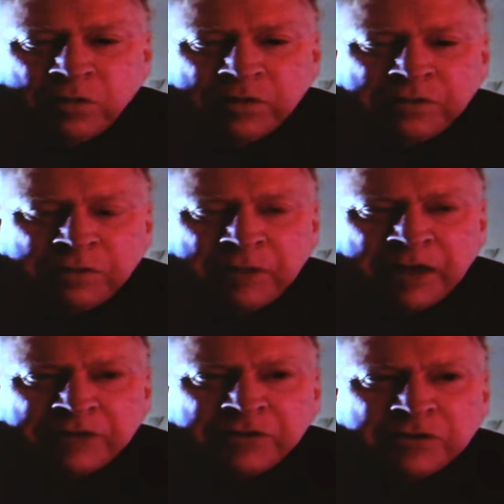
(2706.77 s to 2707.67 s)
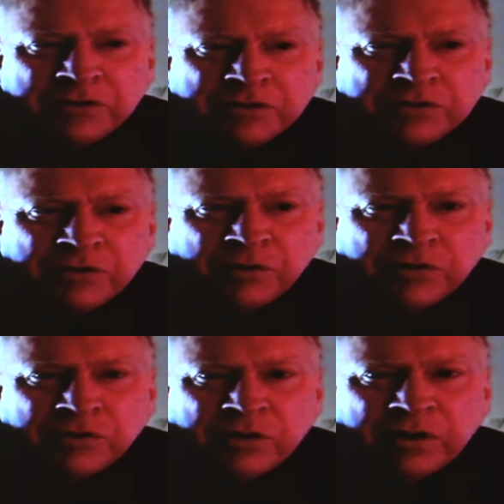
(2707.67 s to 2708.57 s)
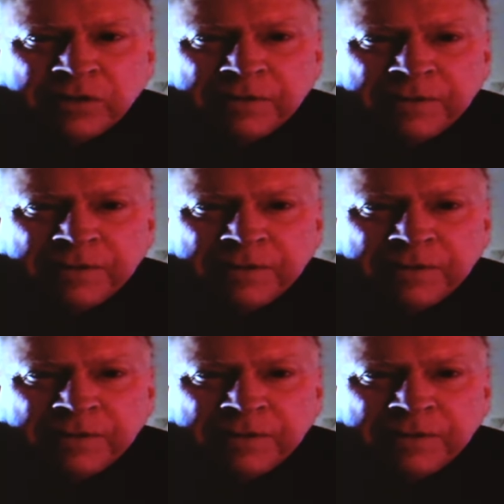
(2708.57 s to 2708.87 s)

what is a master's in surgery?